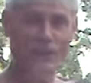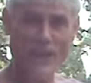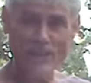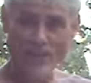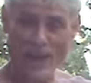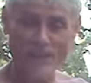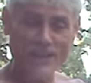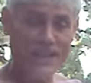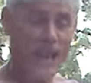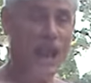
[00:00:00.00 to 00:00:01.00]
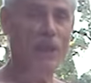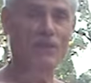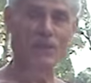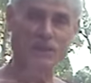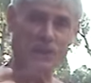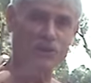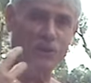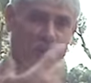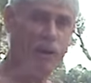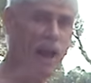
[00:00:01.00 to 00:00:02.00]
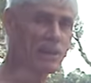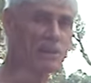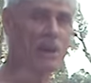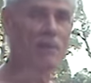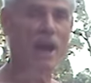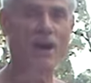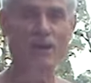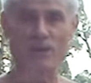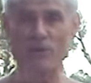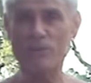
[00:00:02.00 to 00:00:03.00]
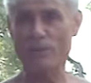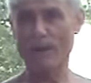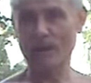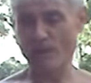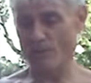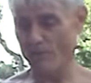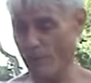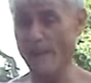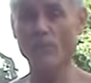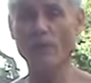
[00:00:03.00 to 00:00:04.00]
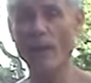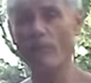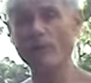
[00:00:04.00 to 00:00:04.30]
things out, and then getting on the bike and coming out here. And lately, what I've